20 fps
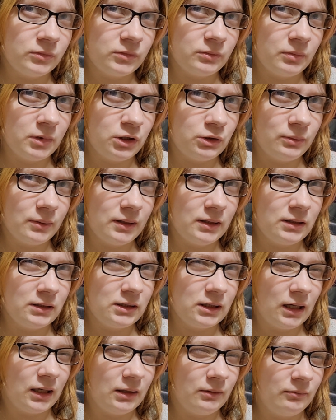between
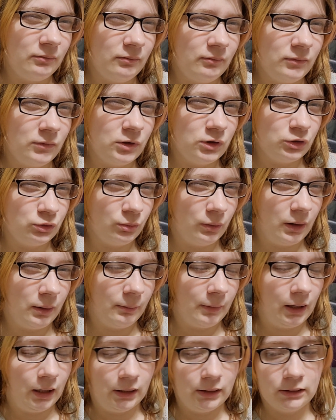10 to 20
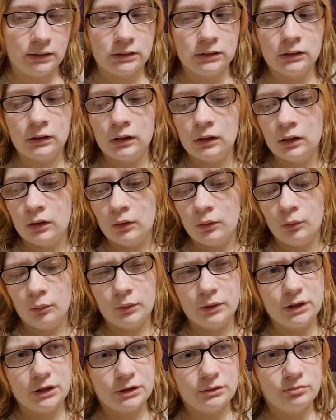minutes,
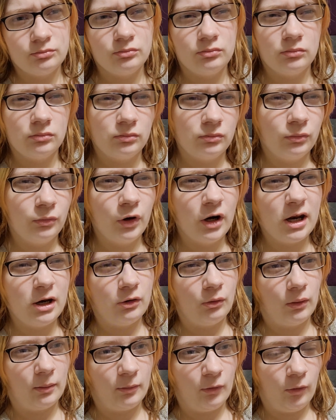which is pretty
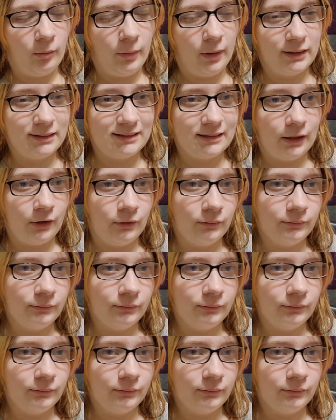normal, but still.